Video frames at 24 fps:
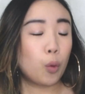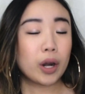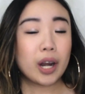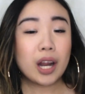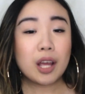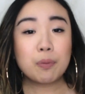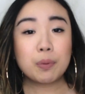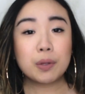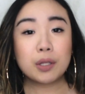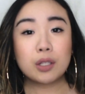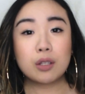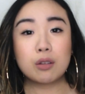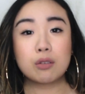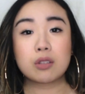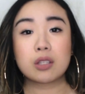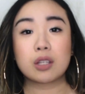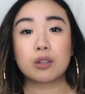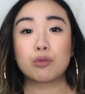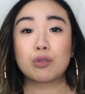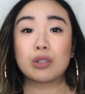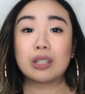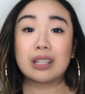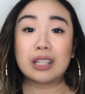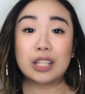What I've been
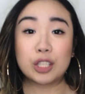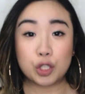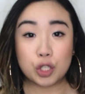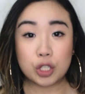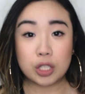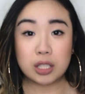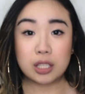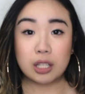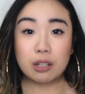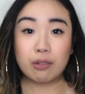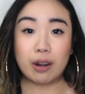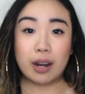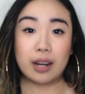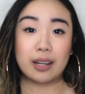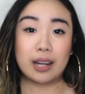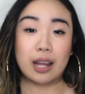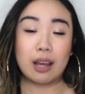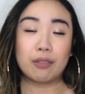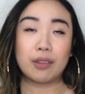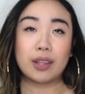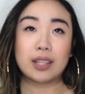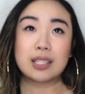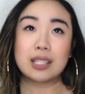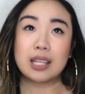using religiously right
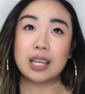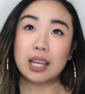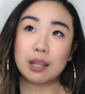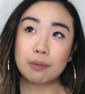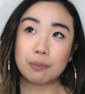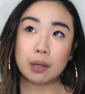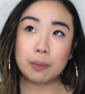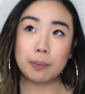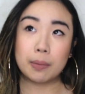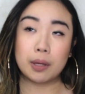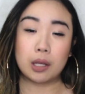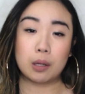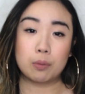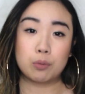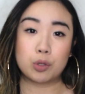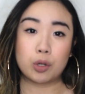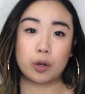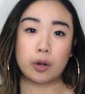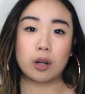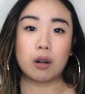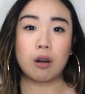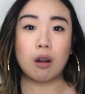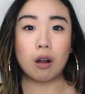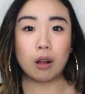now that's in my makeup
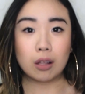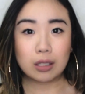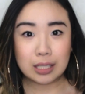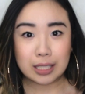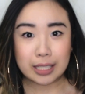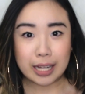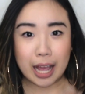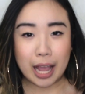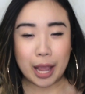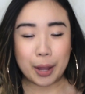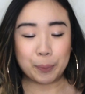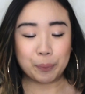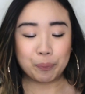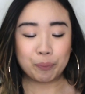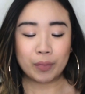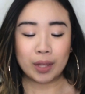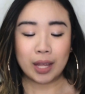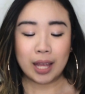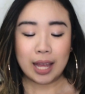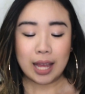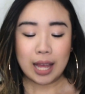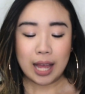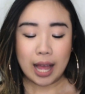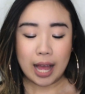drawer all the time,
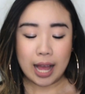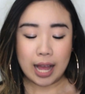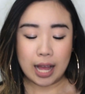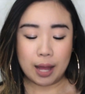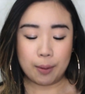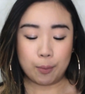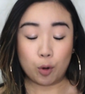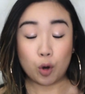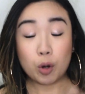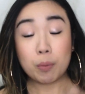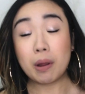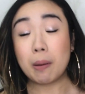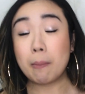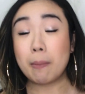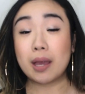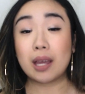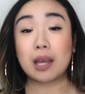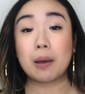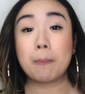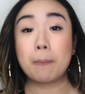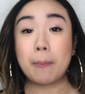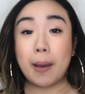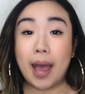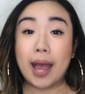or my
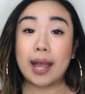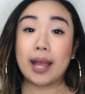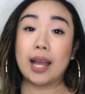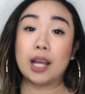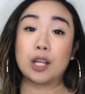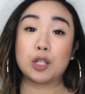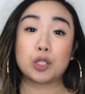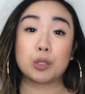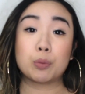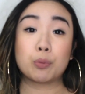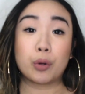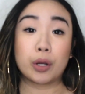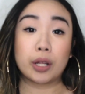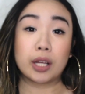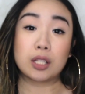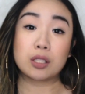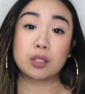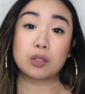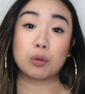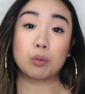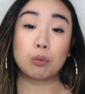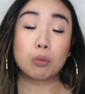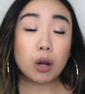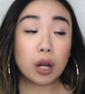makeup bag, I should bring
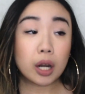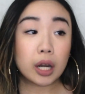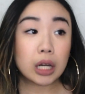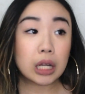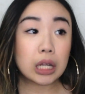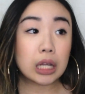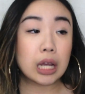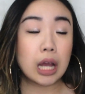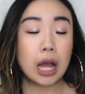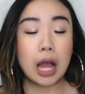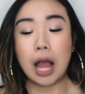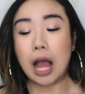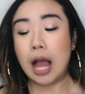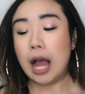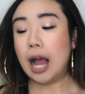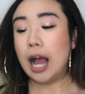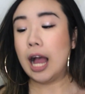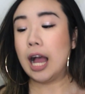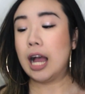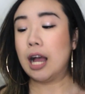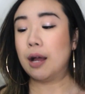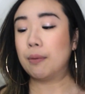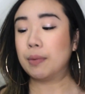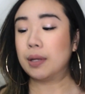it to work,
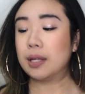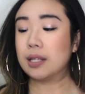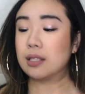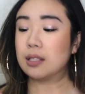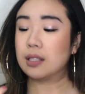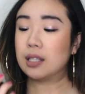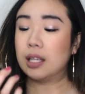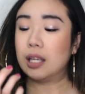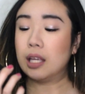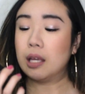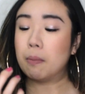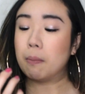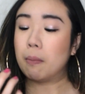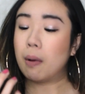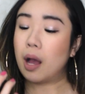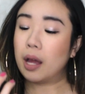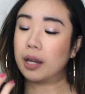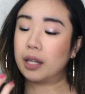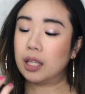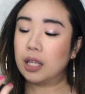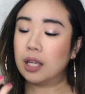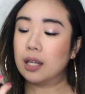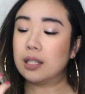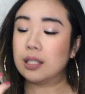is the
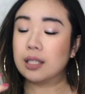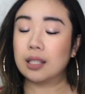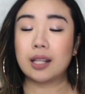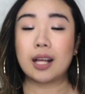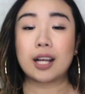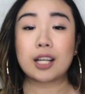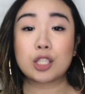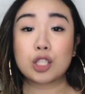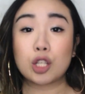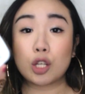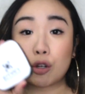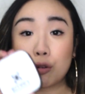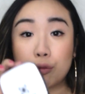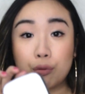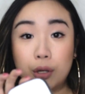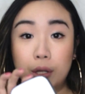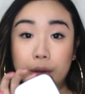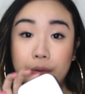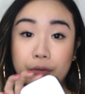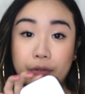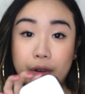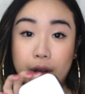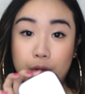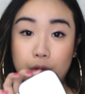Emani Deluxe
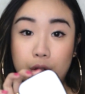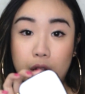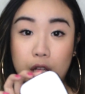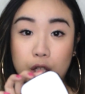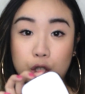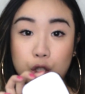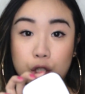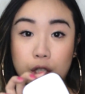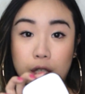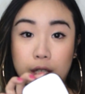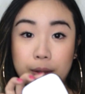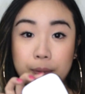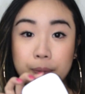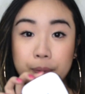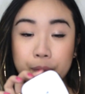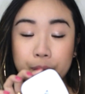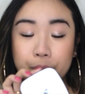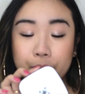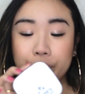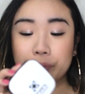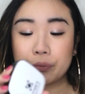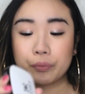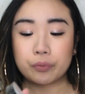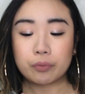Cream
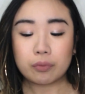Foundation.